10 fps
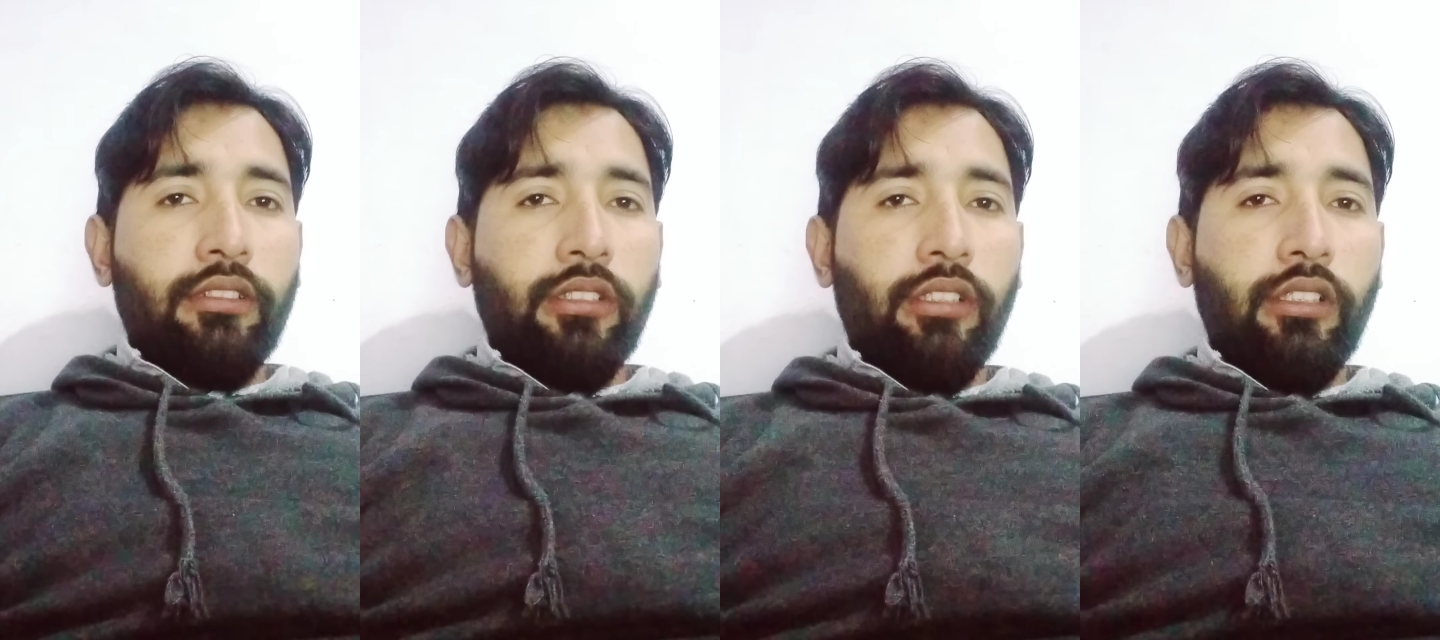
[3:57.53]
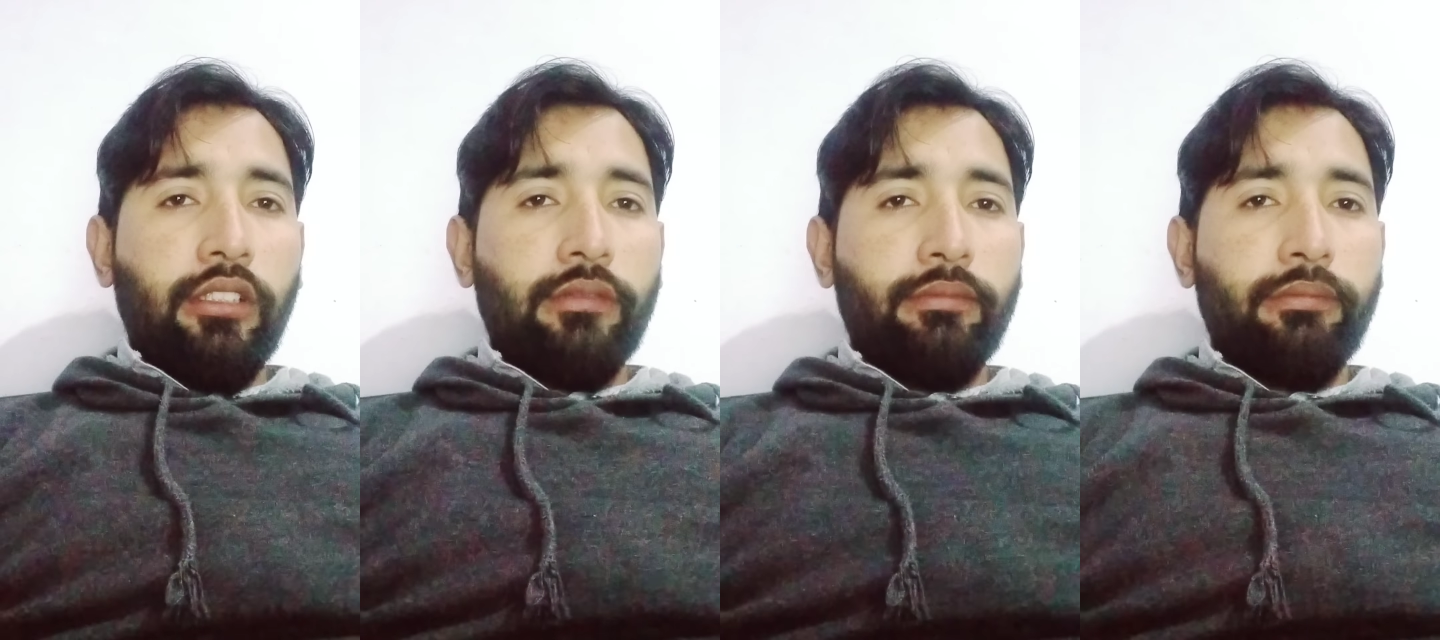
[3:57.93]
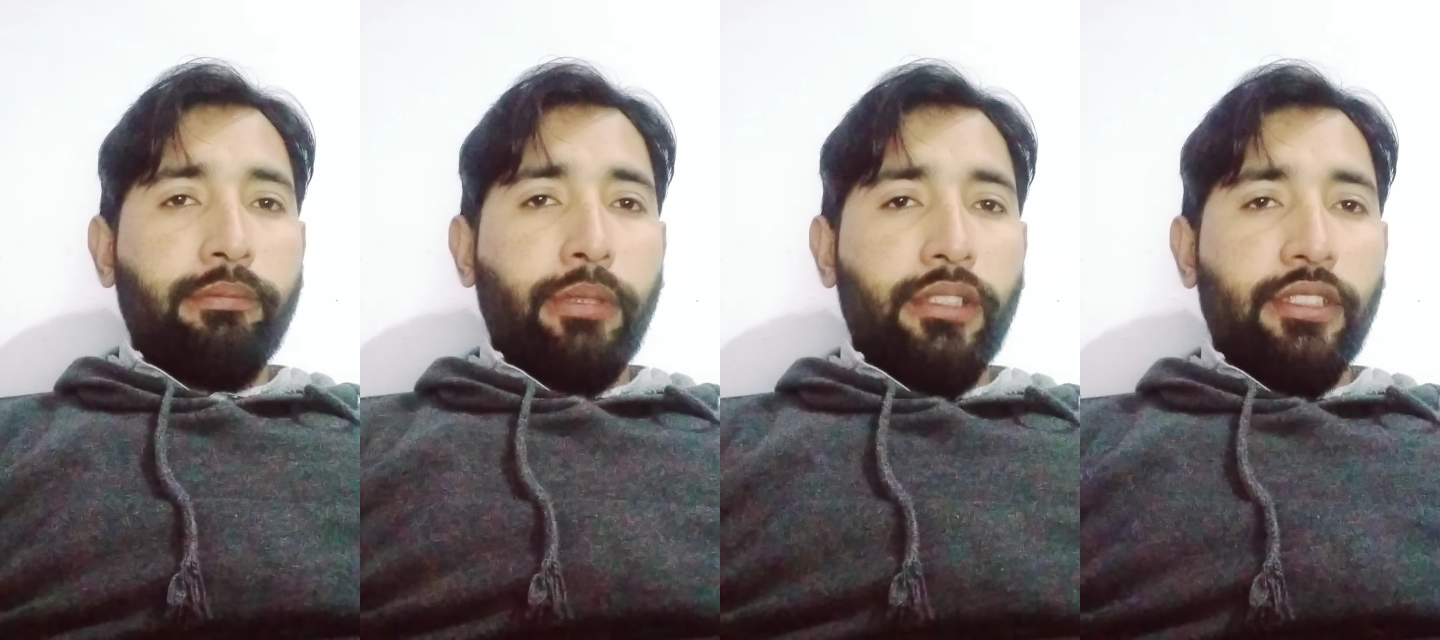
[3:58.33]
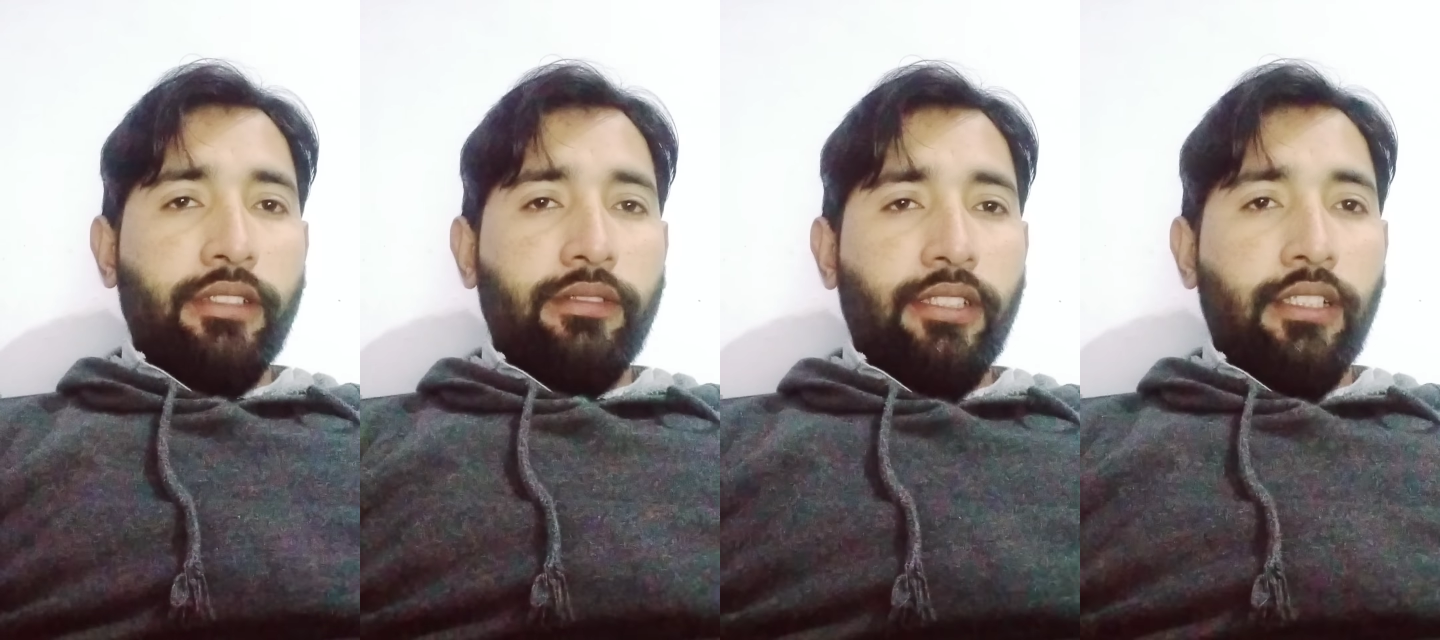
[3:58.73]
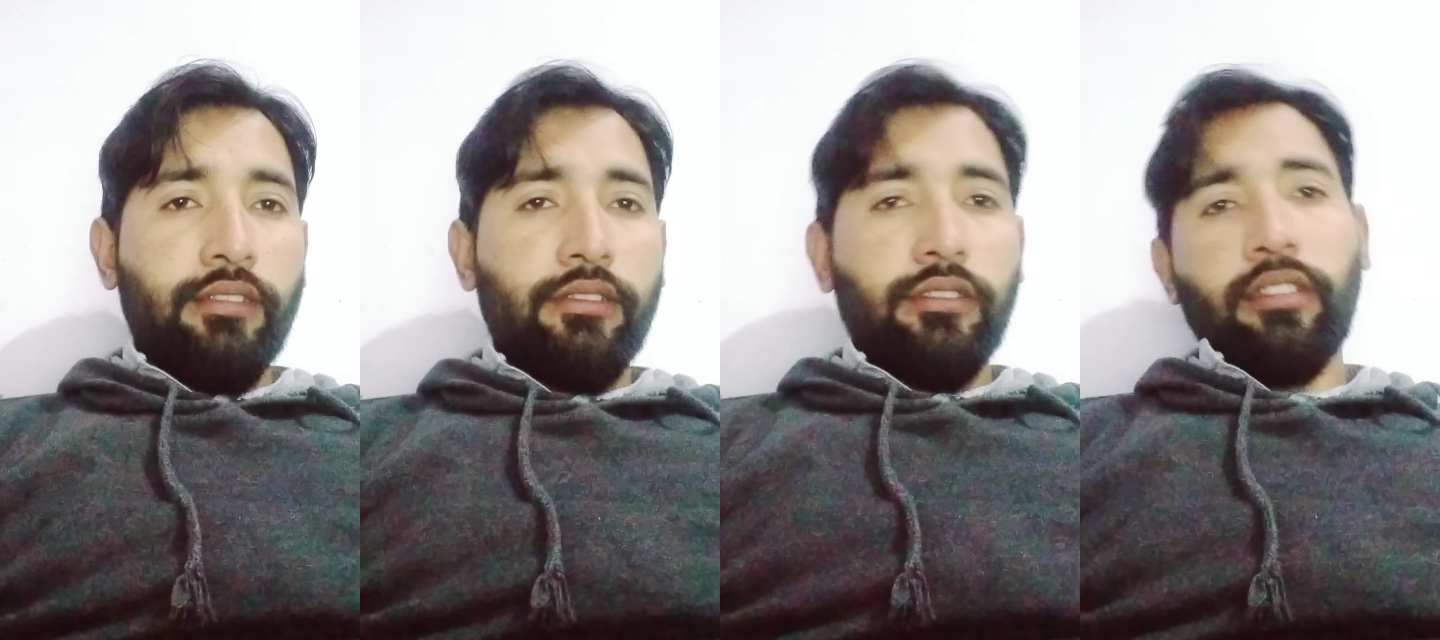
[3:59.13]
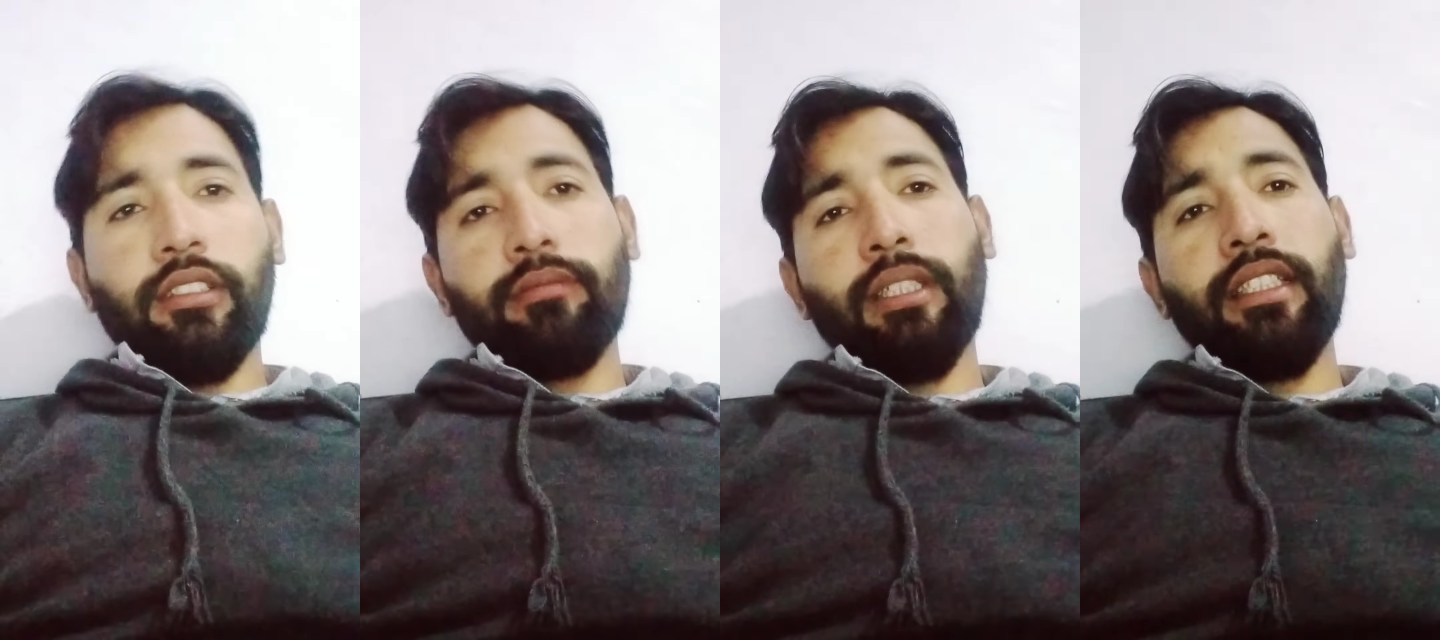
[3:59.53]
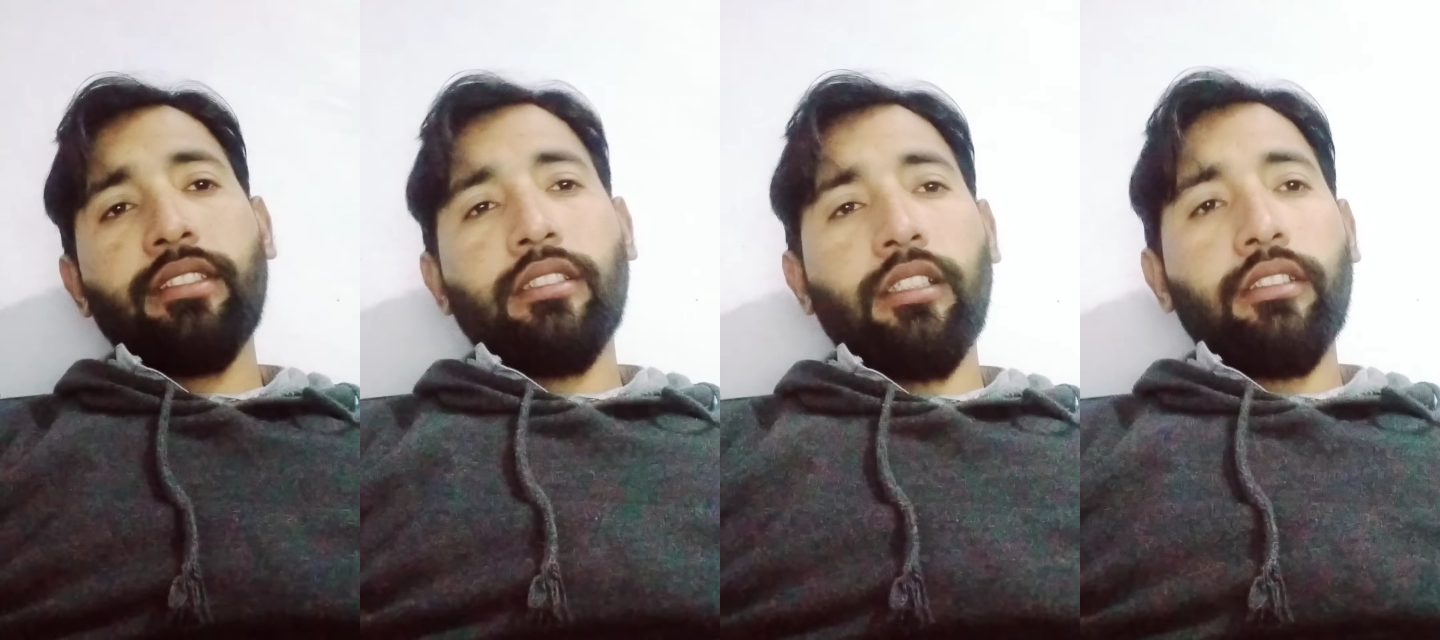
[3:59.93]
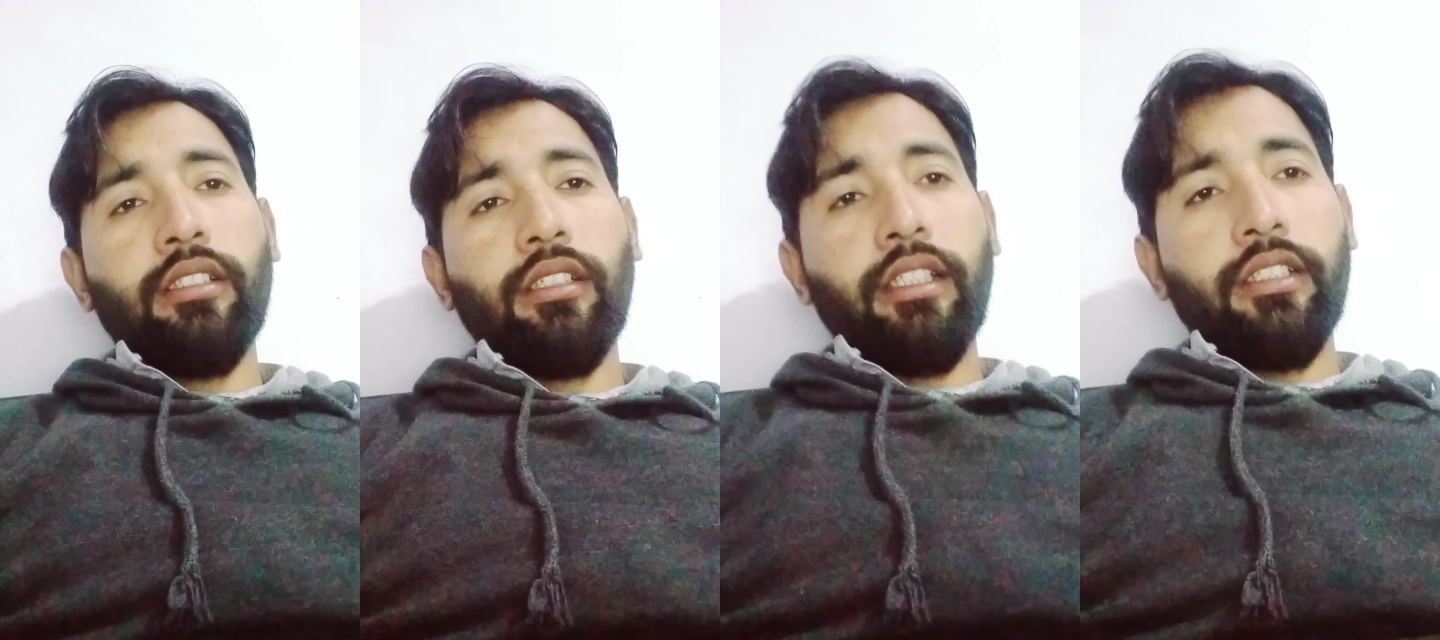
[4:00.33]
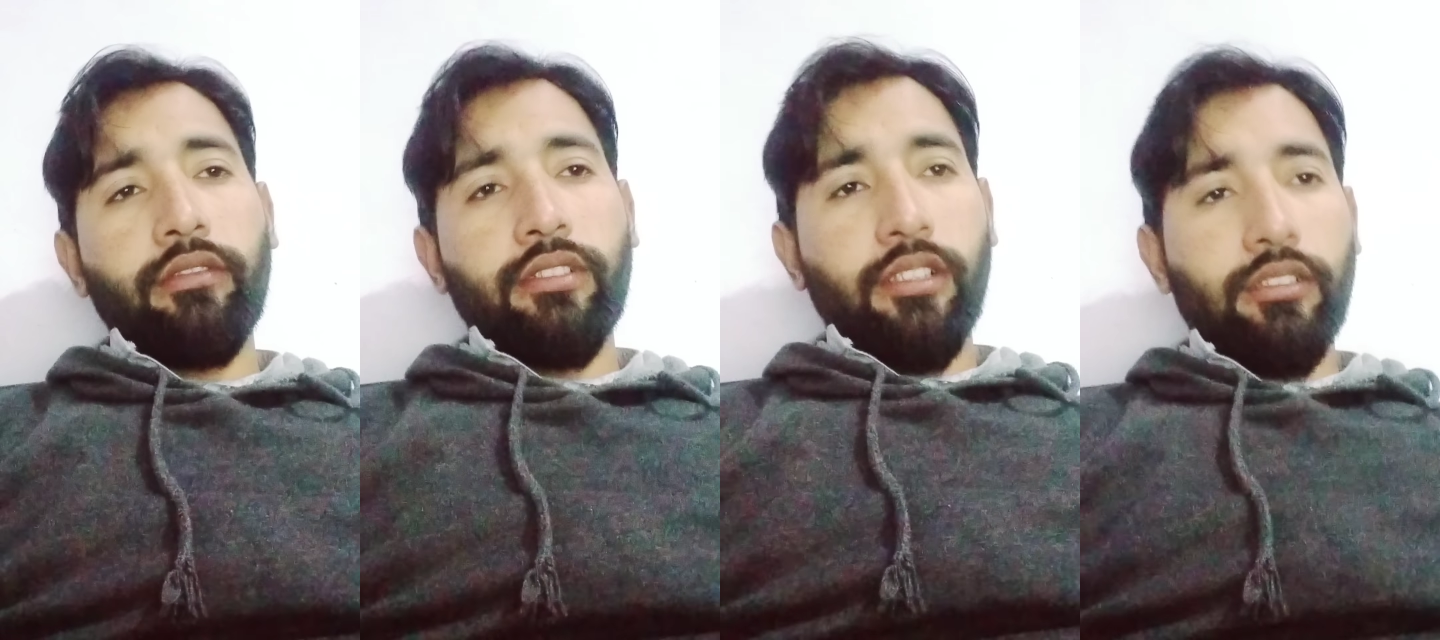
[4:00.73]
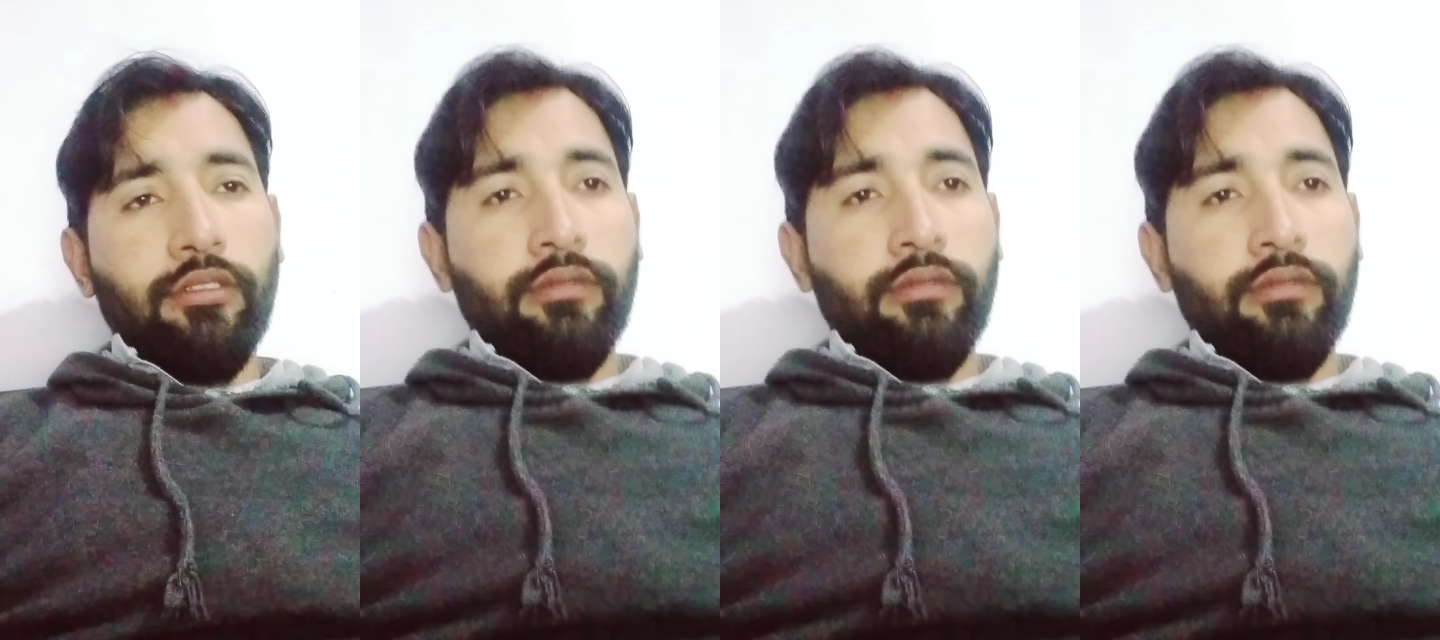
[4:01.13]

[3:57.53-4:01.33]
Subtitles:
or positive strands or minus strand or negative strand.